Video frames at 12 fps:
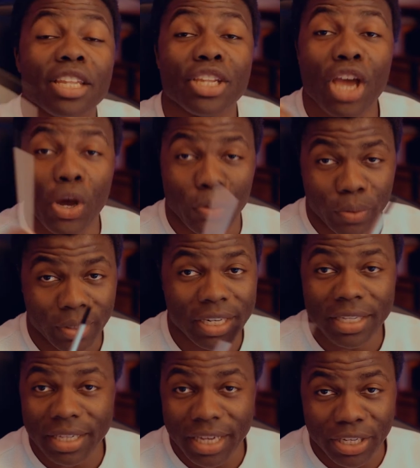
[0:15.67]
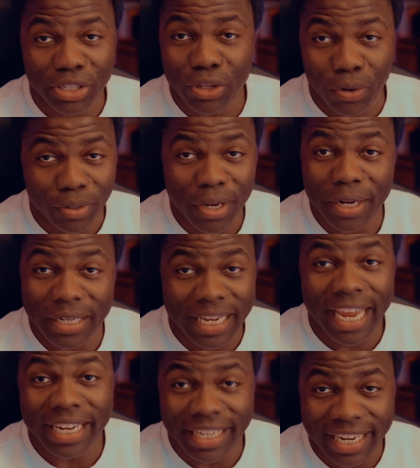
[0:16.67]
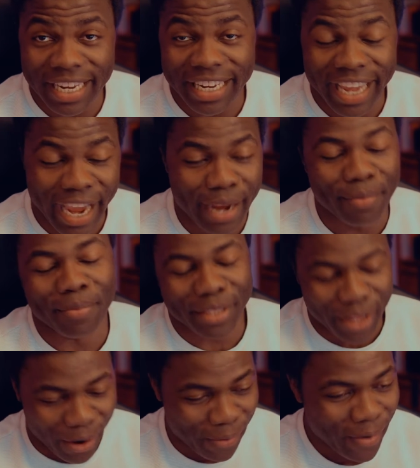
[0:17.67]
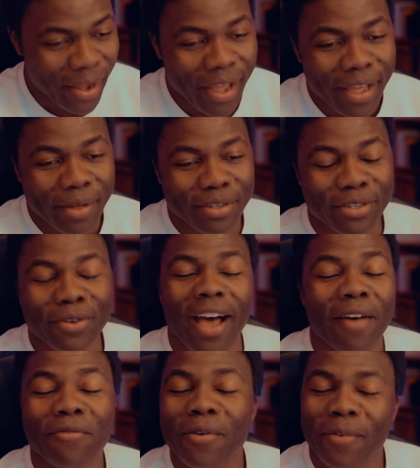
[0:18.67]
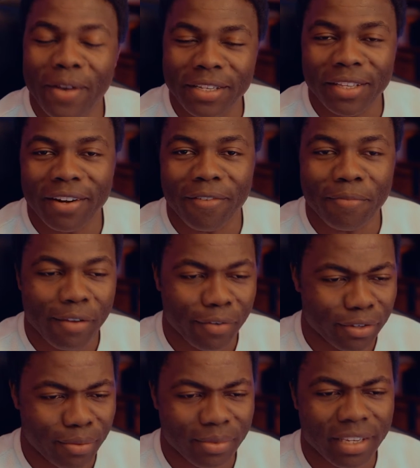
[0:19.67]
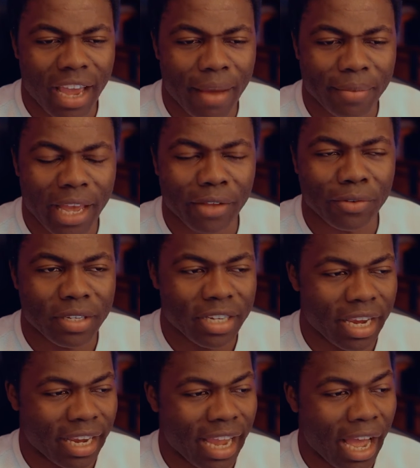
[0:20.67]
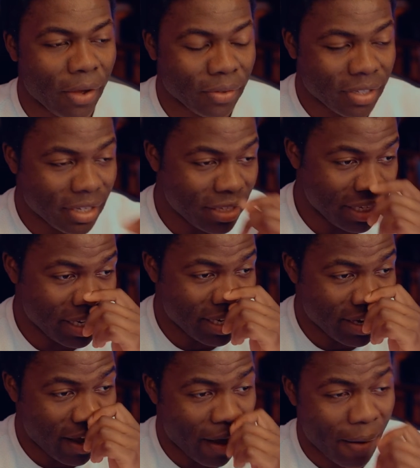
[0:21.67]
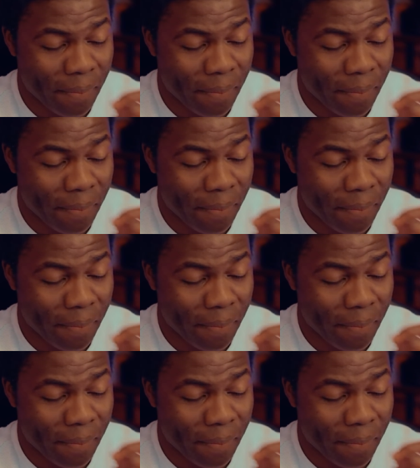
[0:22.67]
and no, this is not a D&D game. No, you have requested of me for some time now to check out the